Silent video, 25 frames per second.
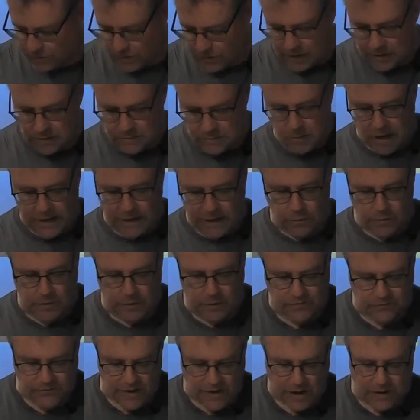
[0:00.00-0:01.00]
thing in my career as
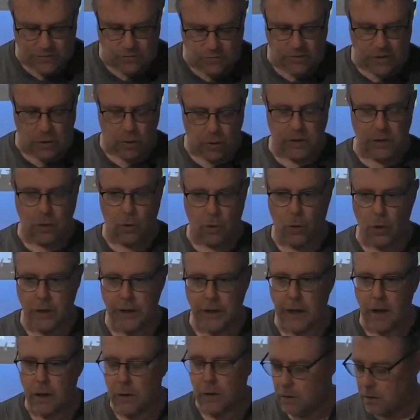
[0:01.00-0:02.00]
far as recording
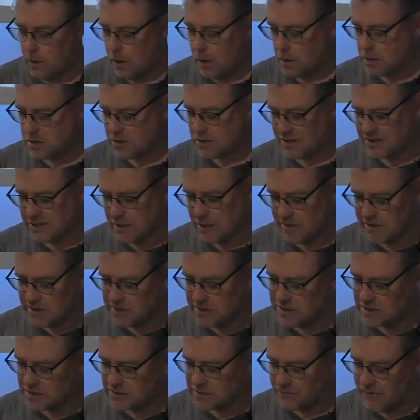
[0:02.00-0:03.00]
audio is not so much
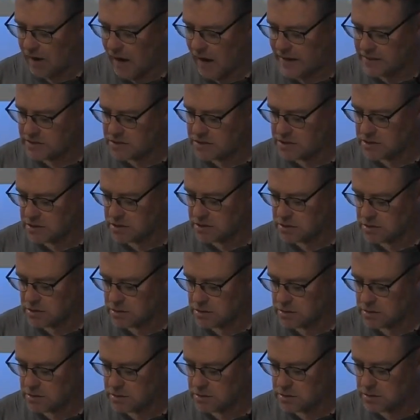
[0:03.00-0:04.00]
this device,
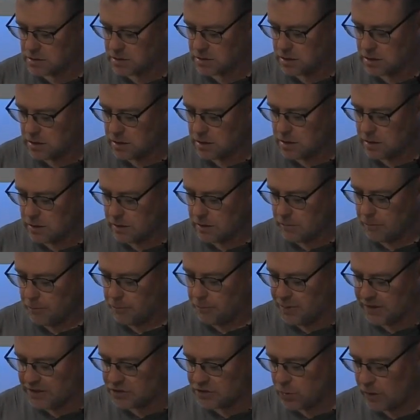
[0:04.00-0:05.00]

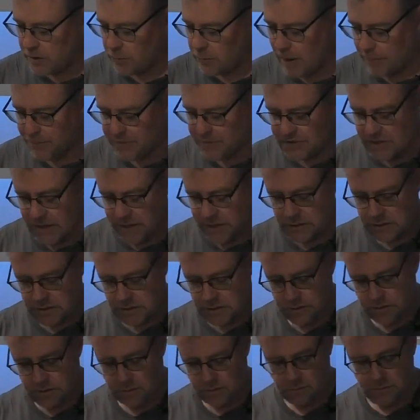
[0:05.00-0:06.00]
but it's what it
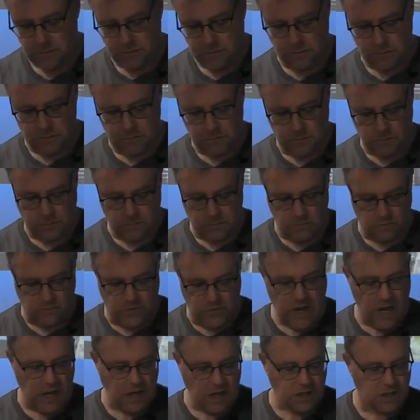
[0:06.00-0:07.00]
represents.
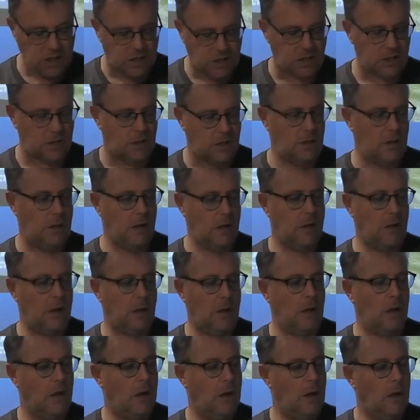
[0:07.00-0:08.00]
This
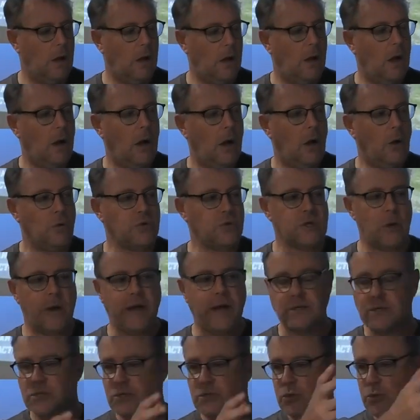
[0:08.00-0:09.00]
also
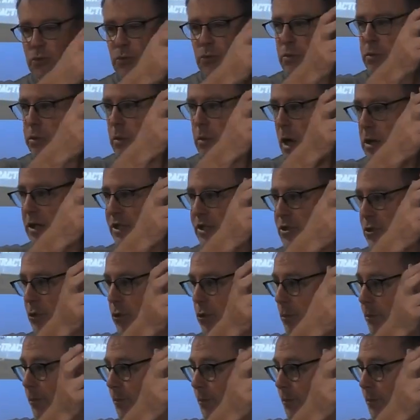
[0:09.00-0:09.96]
has two, only two,